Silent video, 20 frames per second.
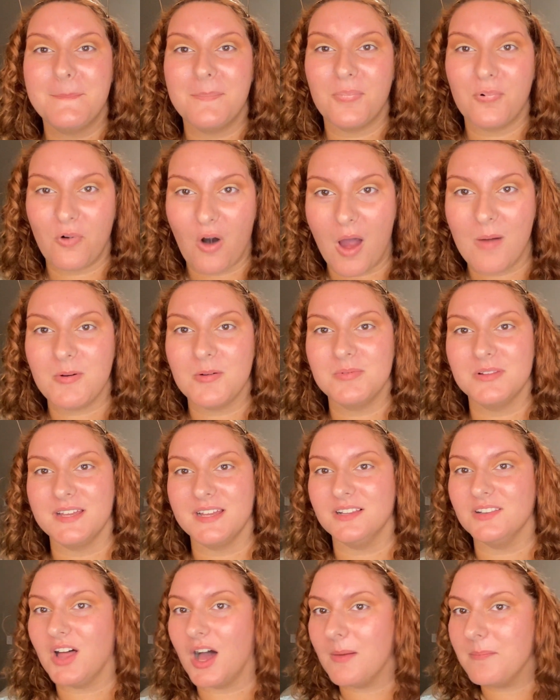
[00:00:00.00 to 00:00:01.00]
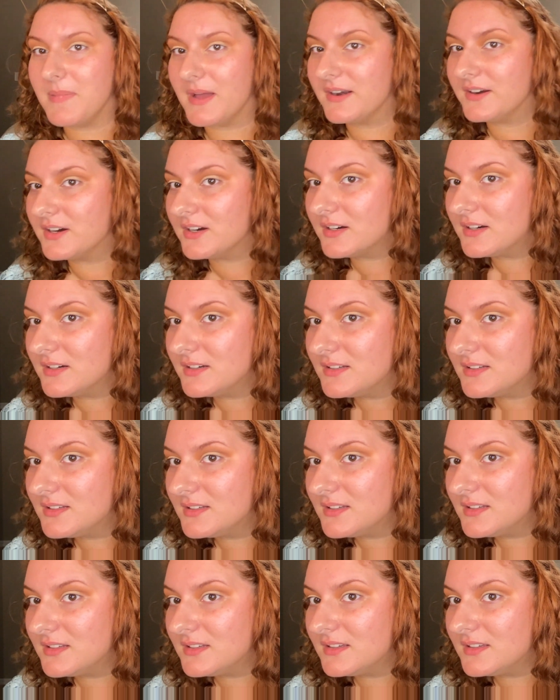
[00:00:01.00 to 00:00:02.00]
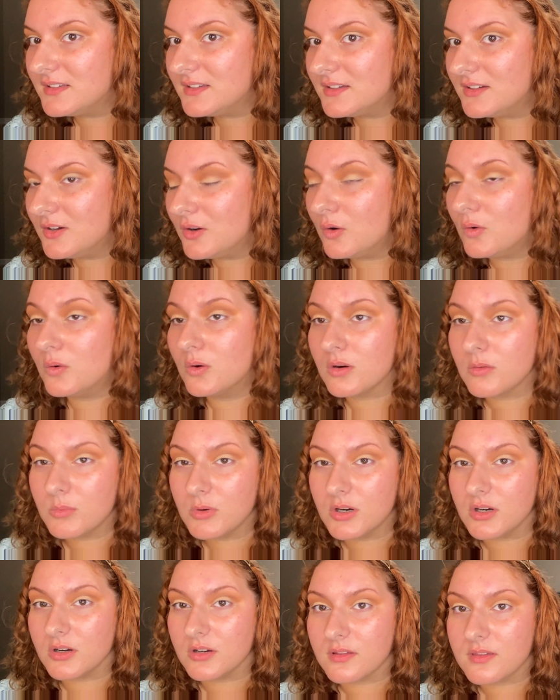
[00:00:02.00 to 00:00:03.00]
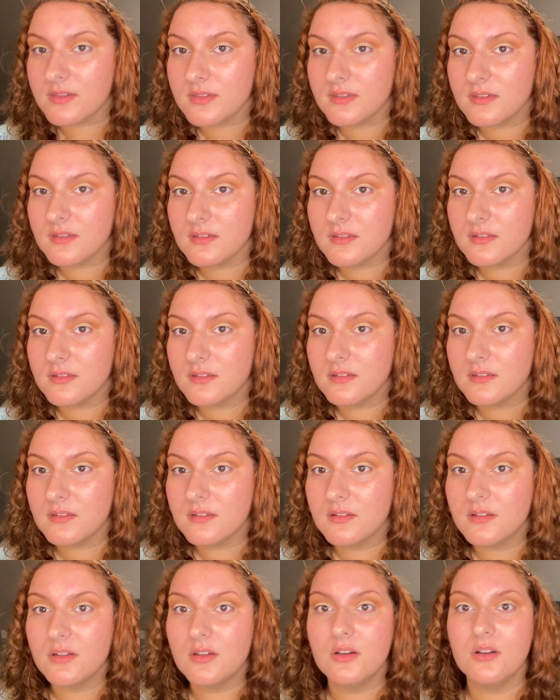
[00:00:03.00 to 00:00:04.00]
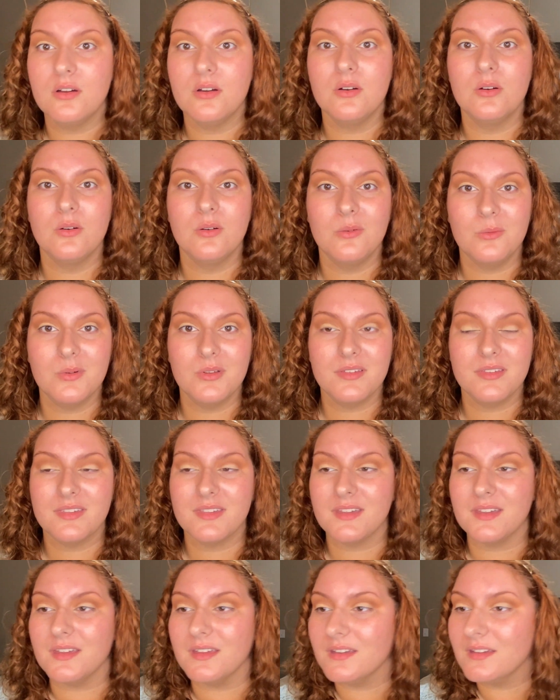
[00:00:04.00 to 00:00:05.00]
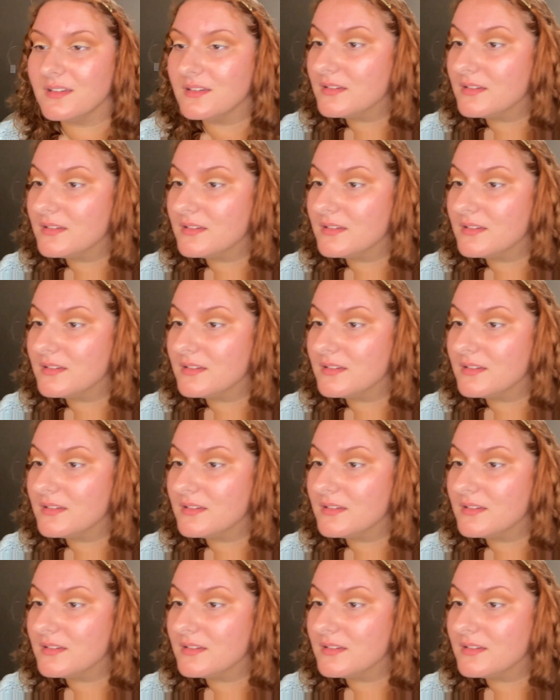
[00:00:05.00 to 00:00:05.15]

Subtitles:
Probably a lot better. Or worse. We'll see.